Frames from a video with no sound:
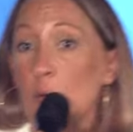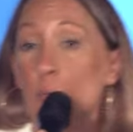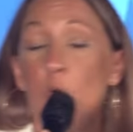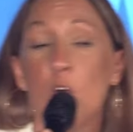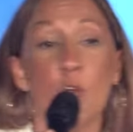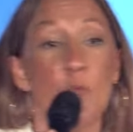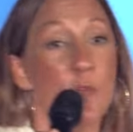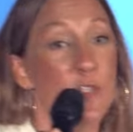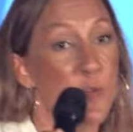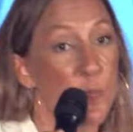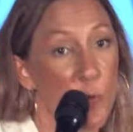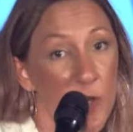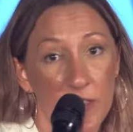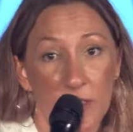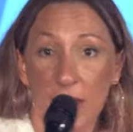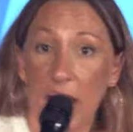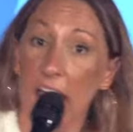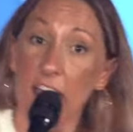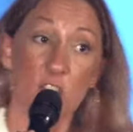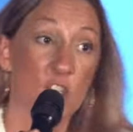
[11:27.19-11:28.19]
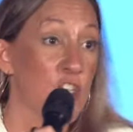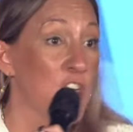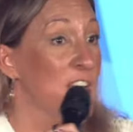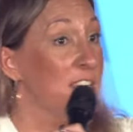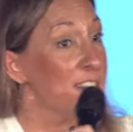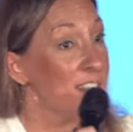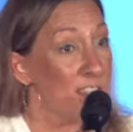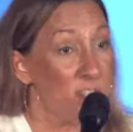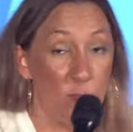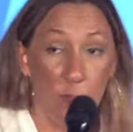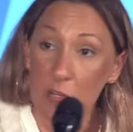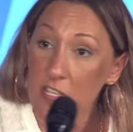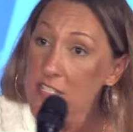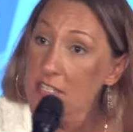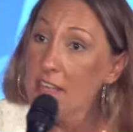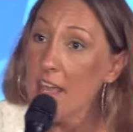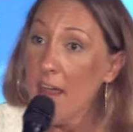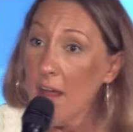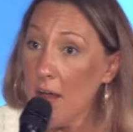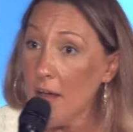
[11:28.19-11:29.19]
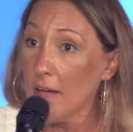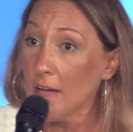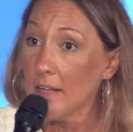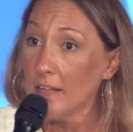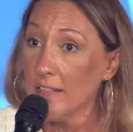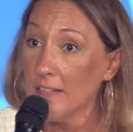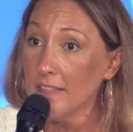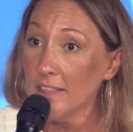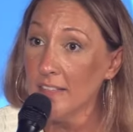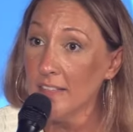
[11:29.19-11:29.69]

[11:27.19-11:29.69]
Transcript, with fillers: and the Word was with God. Jesus was there.